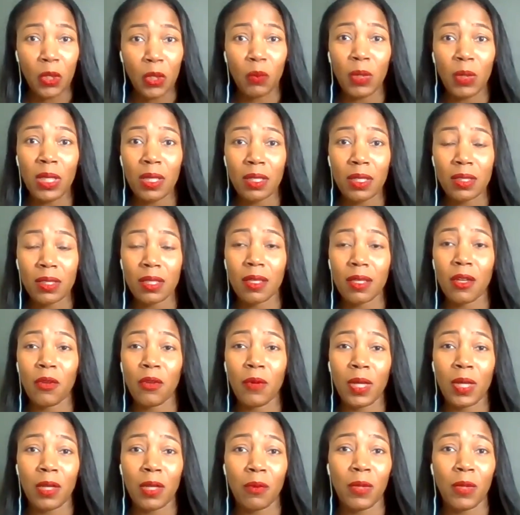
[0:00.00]
We need to
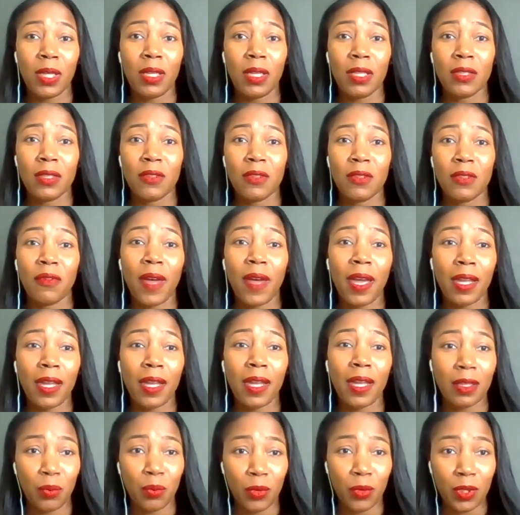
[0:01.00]
go in and we need to
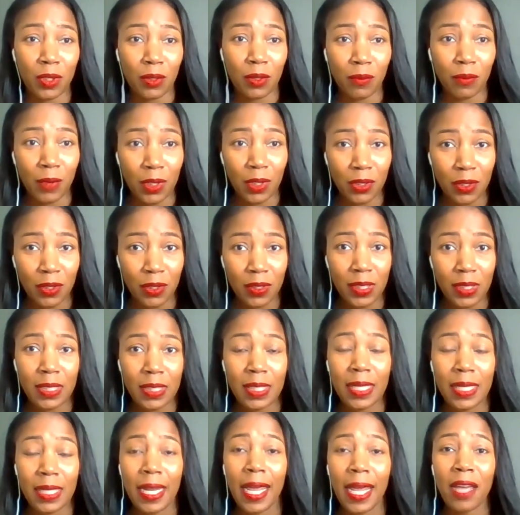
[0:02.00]
find the Brenda Richardses
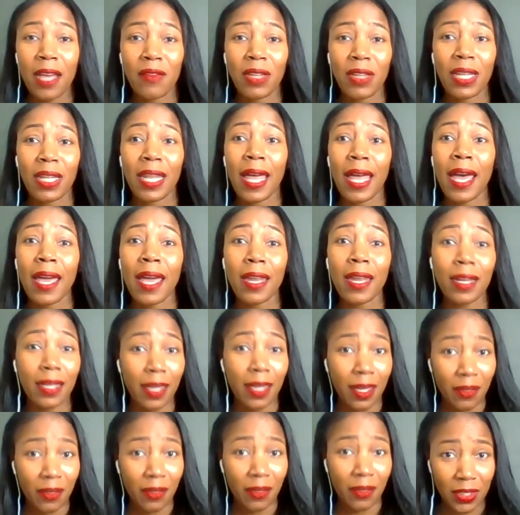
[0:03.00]
and have a lot of
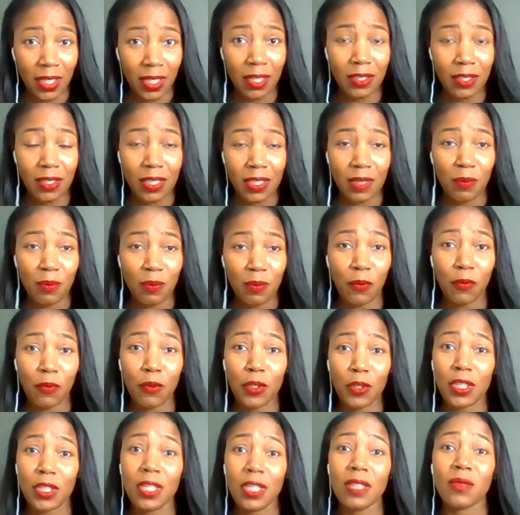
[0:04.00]
conversations
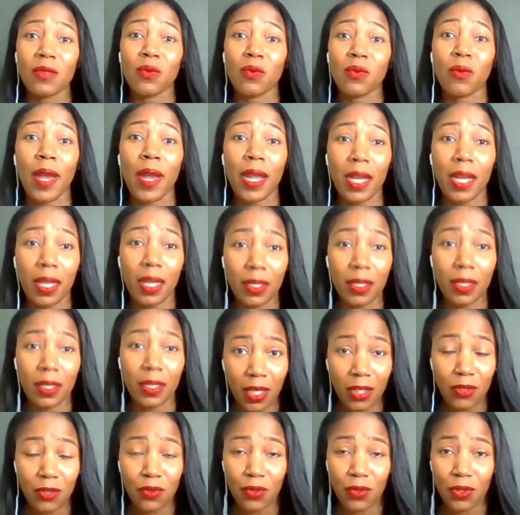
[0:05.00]
before she's ready to
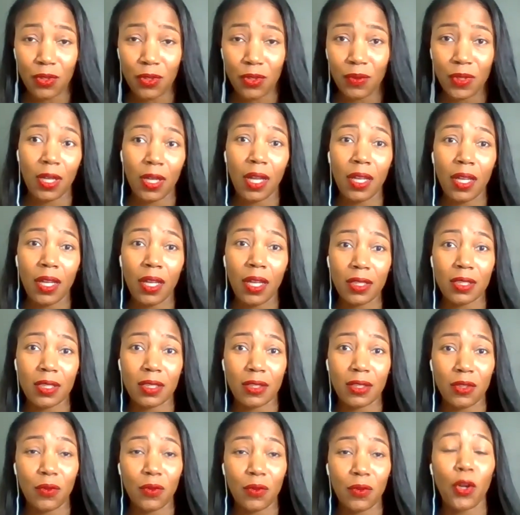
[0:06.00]
introduce us
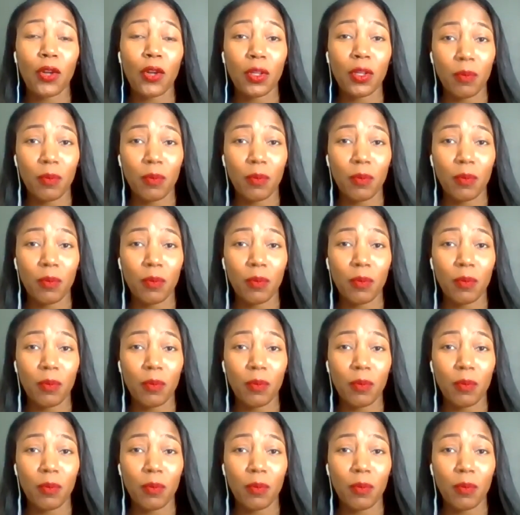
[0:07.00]
to her